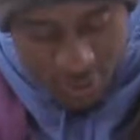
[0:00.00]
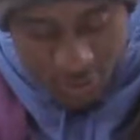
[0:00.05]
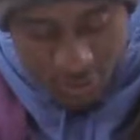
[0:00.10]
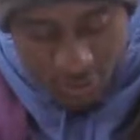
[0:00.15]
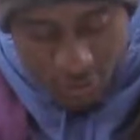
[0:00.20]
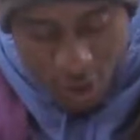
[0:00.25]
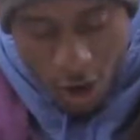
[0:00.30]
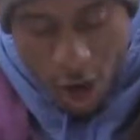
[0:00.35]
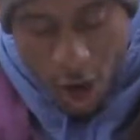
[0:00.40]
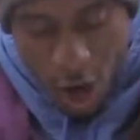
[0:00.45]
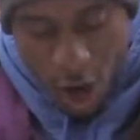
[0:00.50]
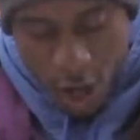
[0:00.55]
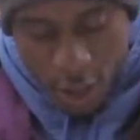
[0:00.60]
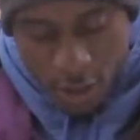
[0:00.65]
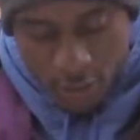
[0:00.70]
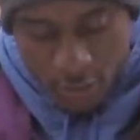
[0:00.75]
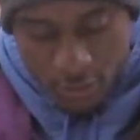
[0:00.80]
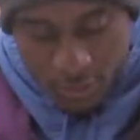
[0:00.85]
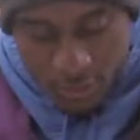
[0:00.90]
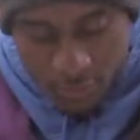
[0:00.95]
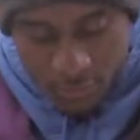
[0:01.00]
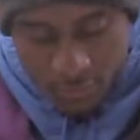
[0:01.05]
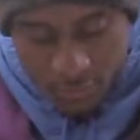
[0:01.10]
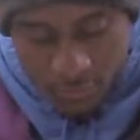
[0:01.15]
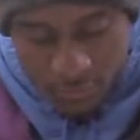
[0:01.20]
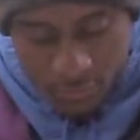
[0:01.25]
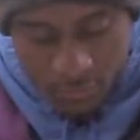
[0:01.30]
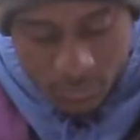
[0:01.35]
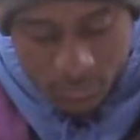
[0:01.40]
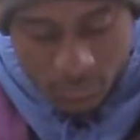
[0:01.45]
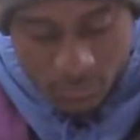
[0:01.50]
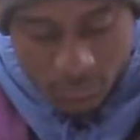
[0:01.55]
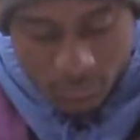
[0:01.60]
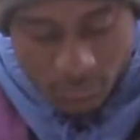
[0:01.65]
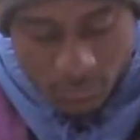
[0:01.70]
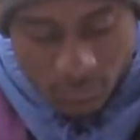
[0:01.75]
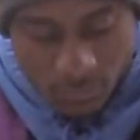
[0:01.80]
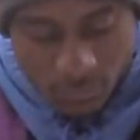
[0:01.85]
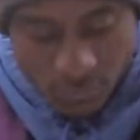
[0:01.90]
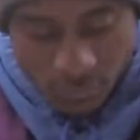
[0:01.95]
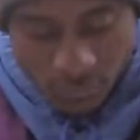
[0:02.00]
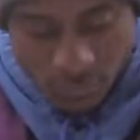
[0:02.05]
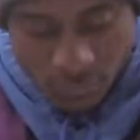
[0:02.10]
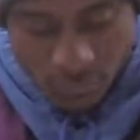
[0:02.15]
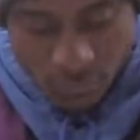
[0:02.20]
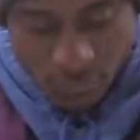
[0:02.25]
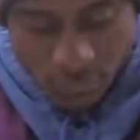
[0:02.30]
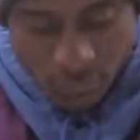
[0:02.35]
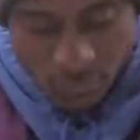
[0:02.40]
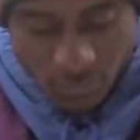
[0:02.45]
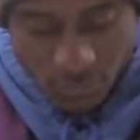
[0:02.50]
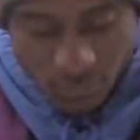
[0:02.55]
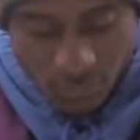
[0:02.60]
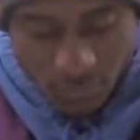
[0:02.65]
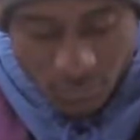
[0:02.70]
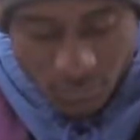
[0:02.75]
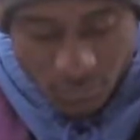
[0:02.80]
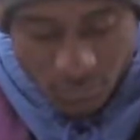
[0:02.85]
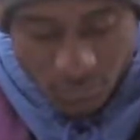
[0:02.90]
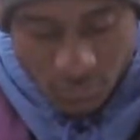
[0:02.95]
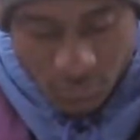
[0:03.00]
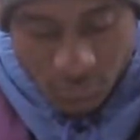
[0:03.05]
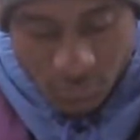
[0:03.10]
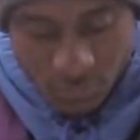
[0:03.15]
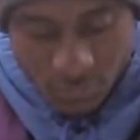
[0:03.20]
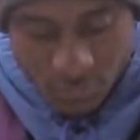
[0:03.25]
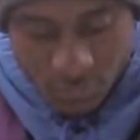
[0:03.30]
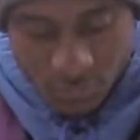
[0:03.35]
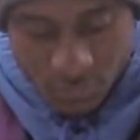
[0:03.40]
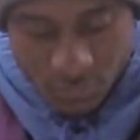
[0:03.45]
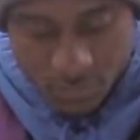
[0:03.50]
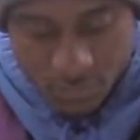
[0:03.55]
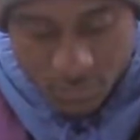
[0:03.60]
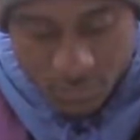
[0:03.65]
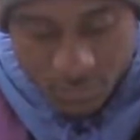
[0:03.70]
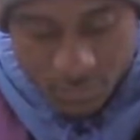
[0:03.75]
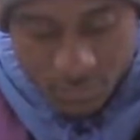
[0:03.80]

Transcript: No words are spoken by the person on screen.